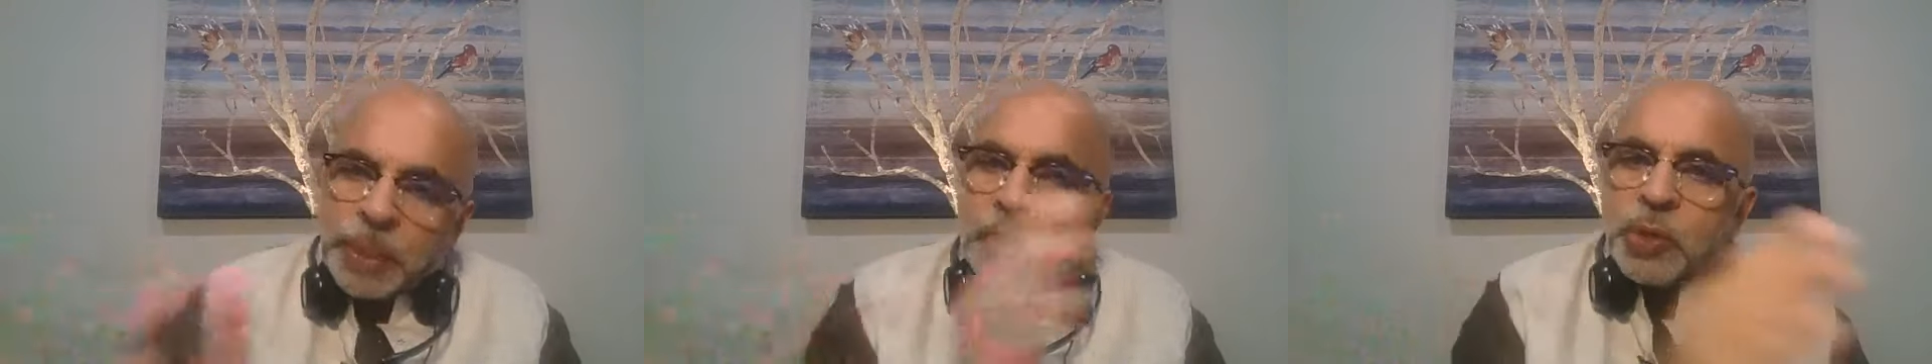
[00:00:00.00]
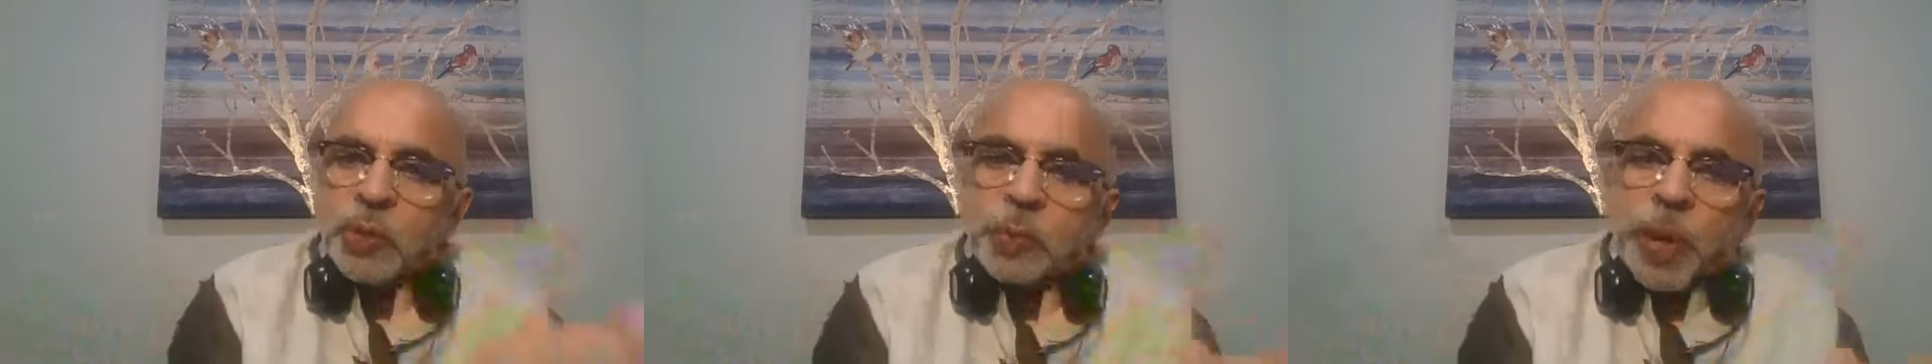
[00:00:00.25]
It
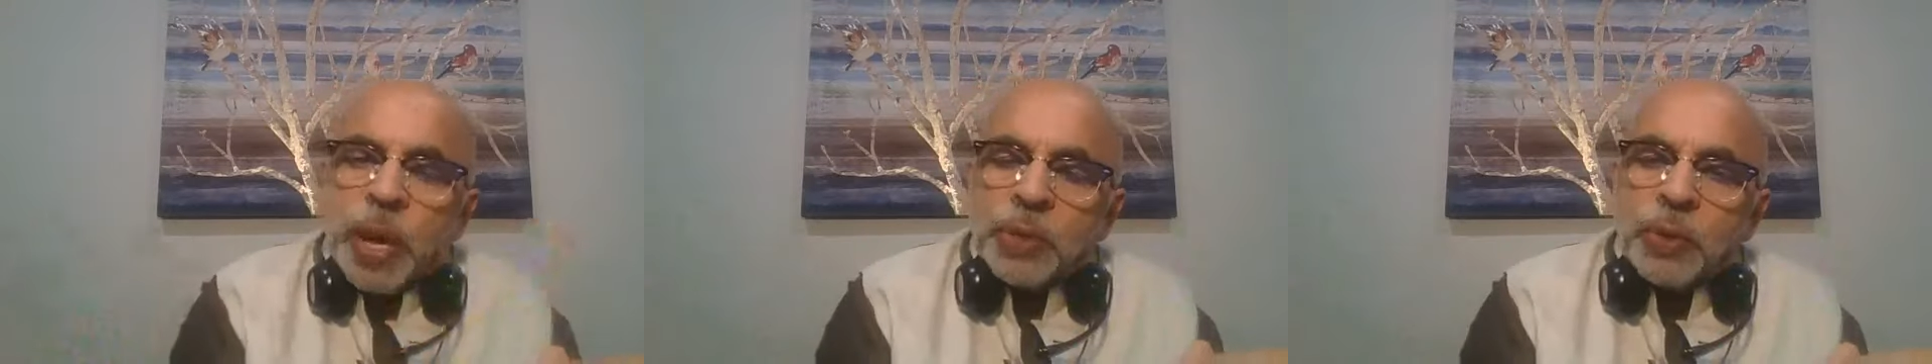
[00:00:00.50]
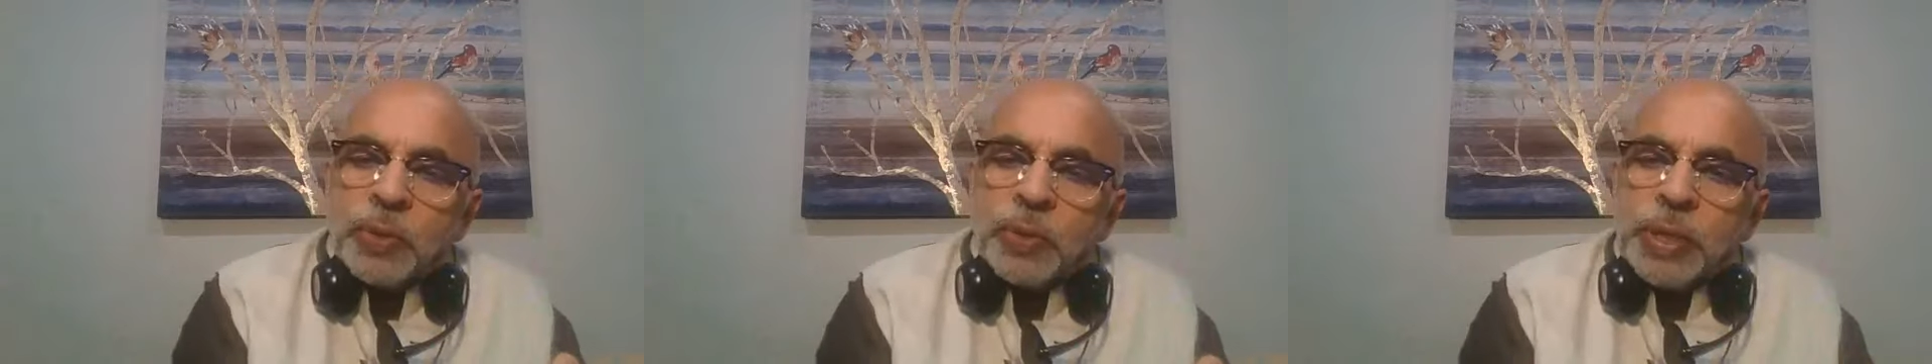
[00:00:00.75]
has to
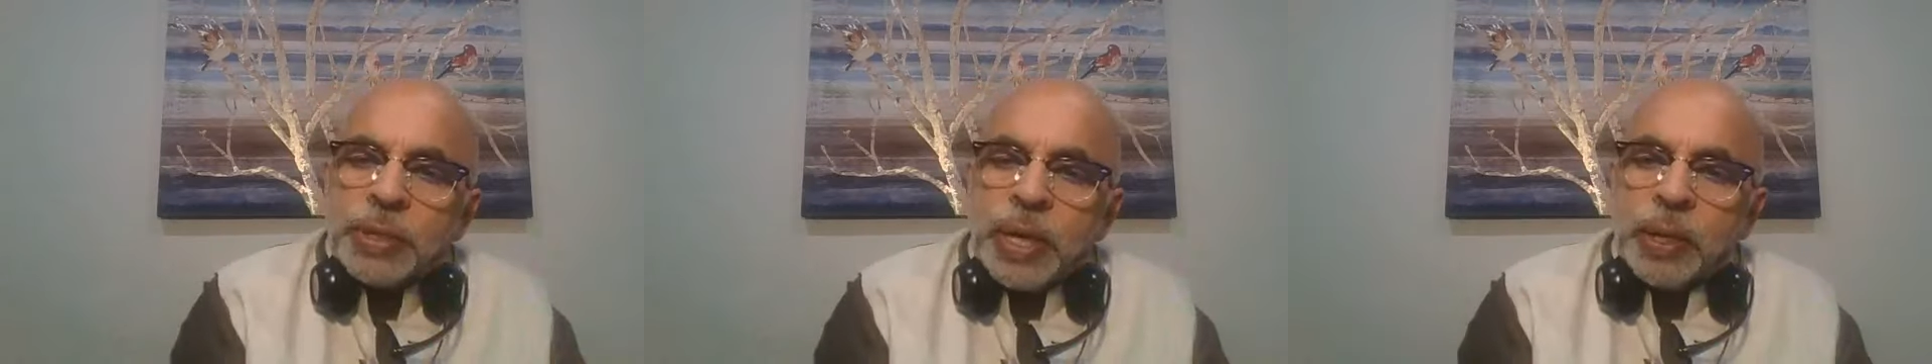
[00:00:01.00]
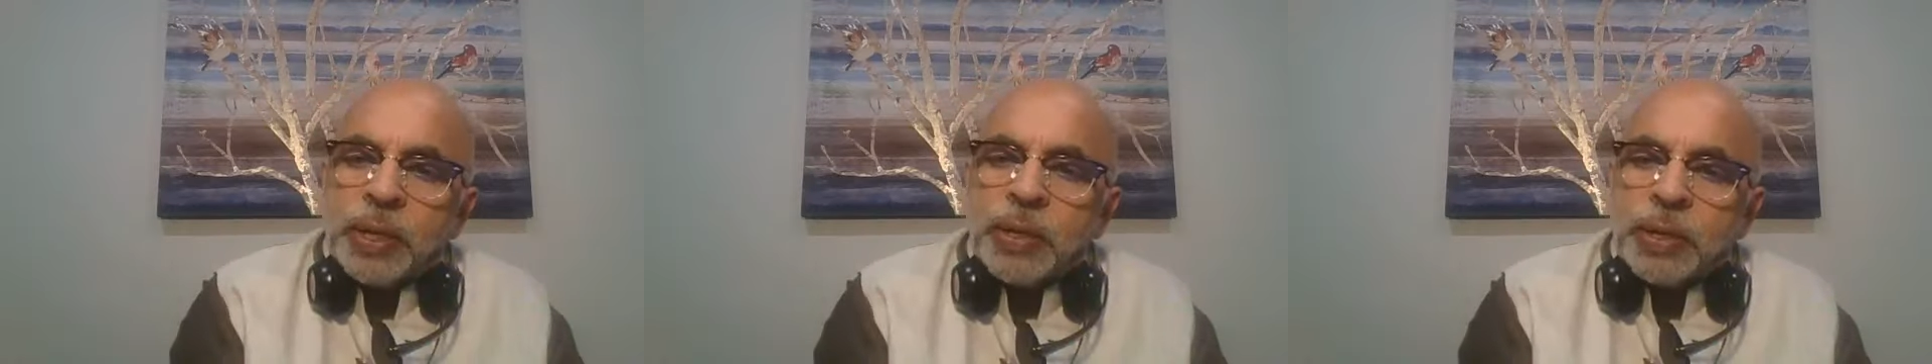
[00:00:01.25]
pass on to the
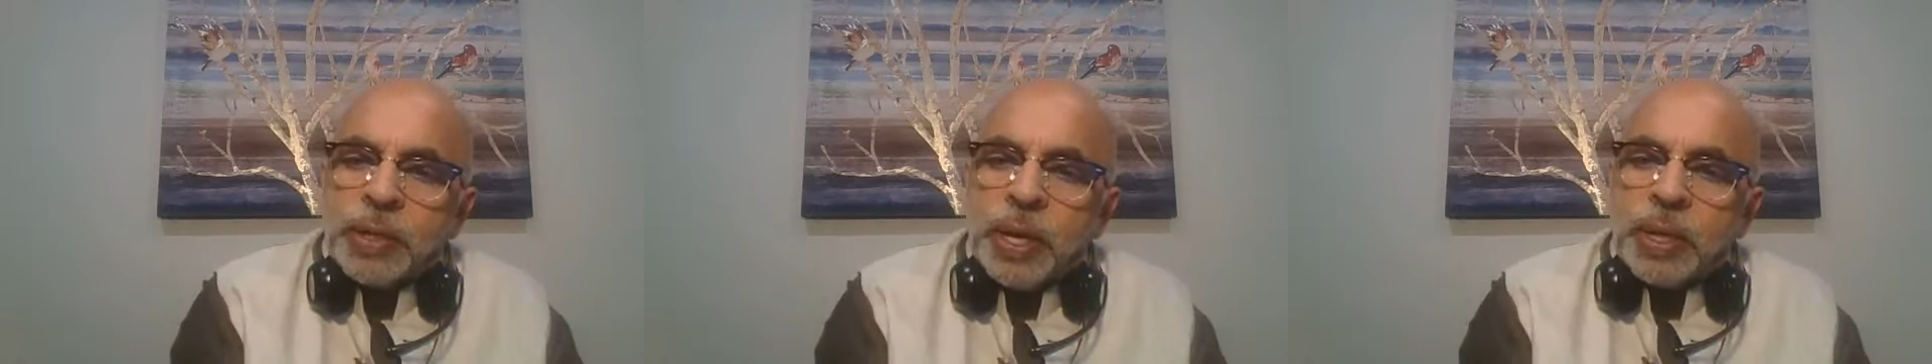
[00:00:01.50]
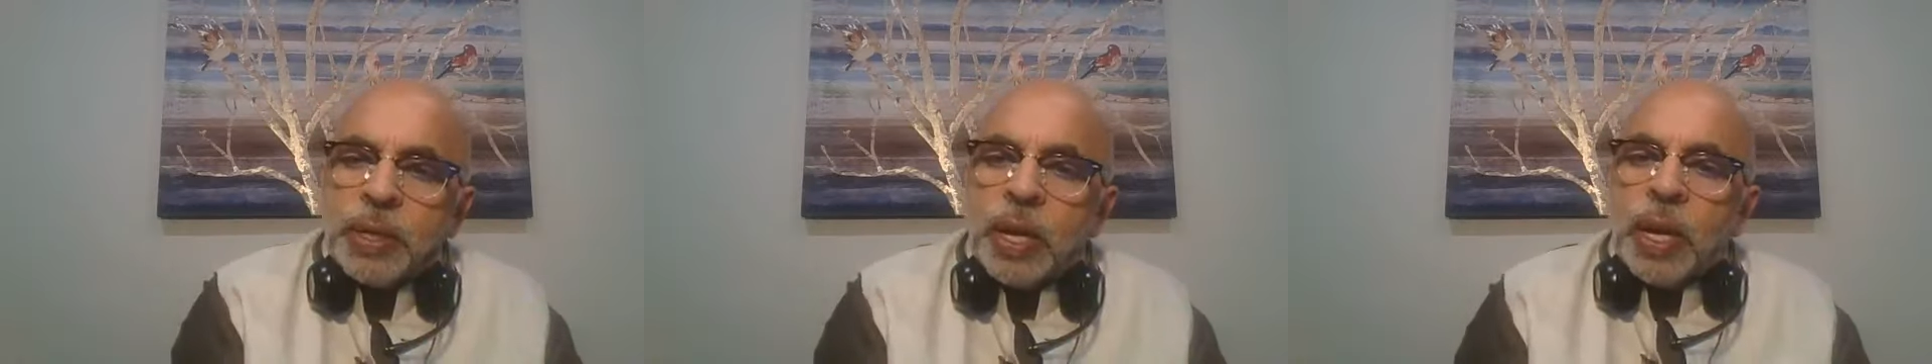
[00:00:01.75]
second
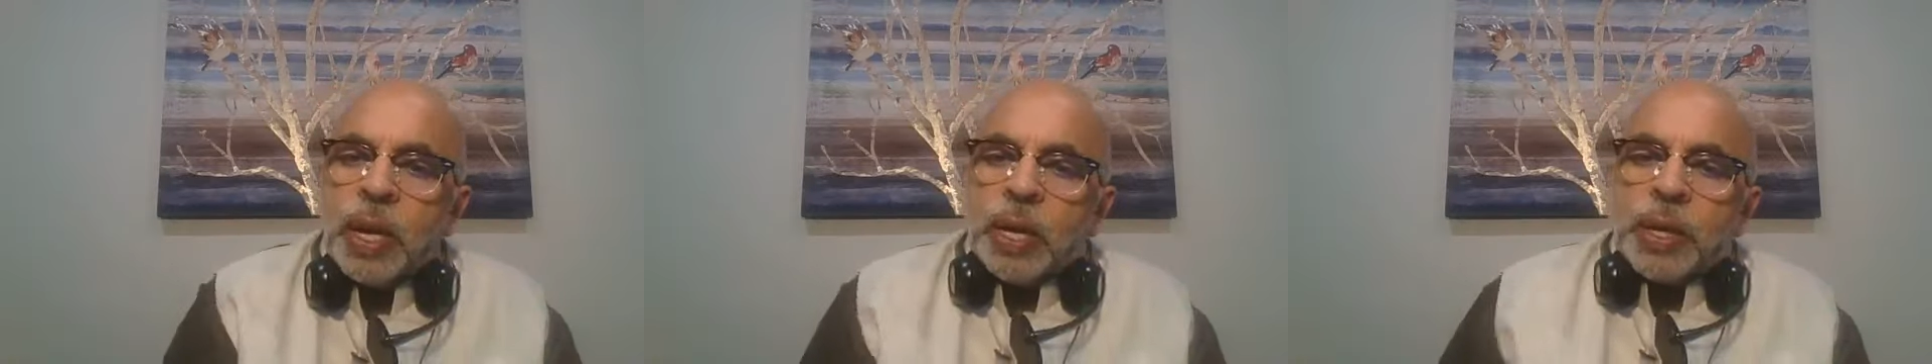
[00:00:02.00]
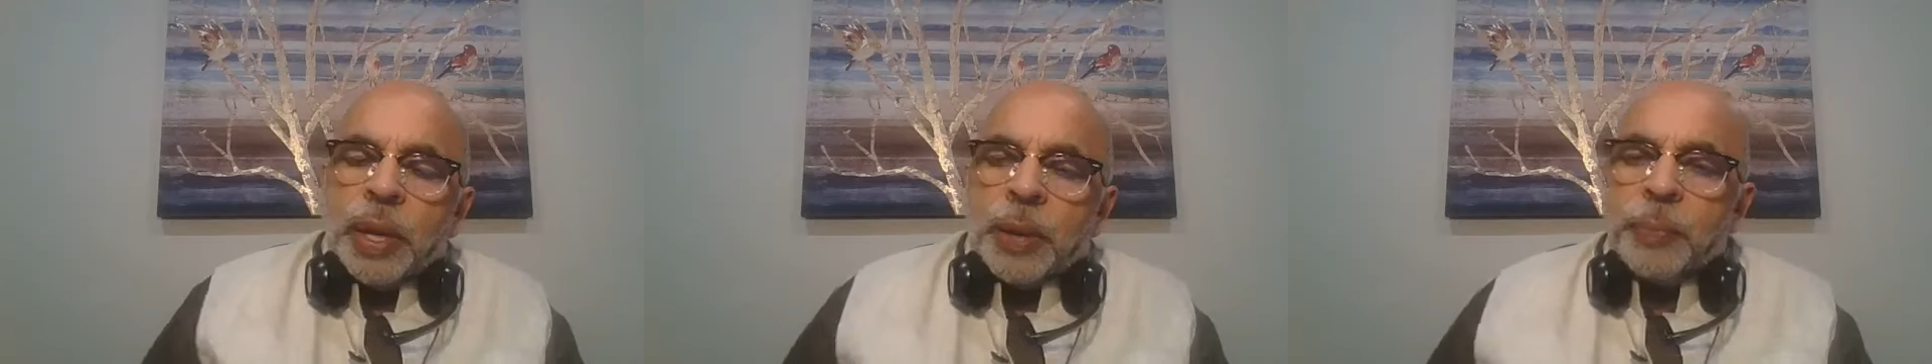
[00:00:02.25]

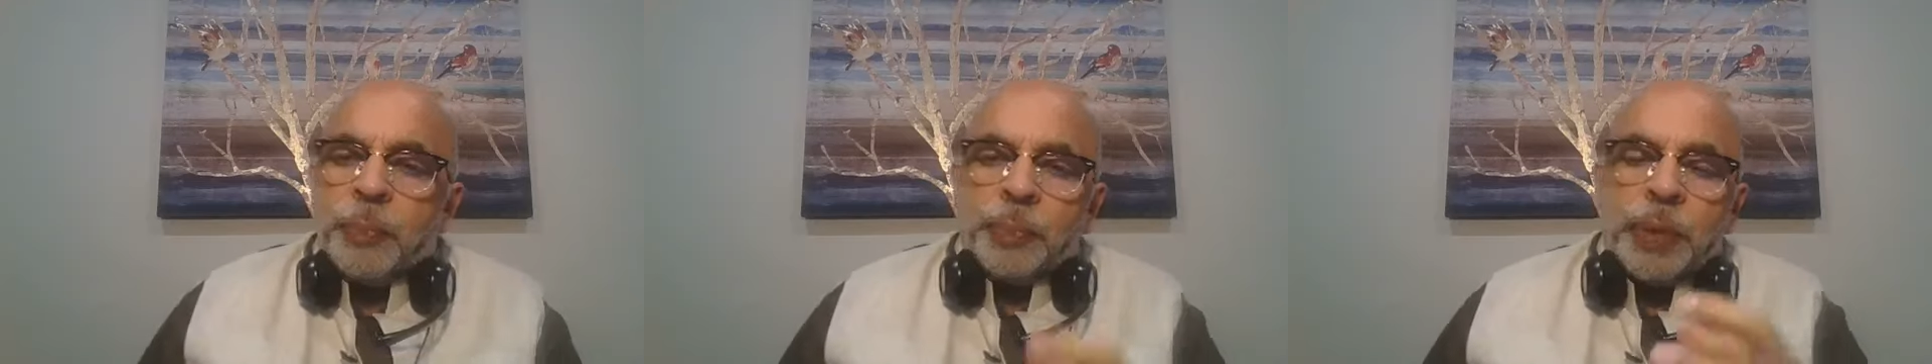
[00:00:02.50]
stage. Yeah.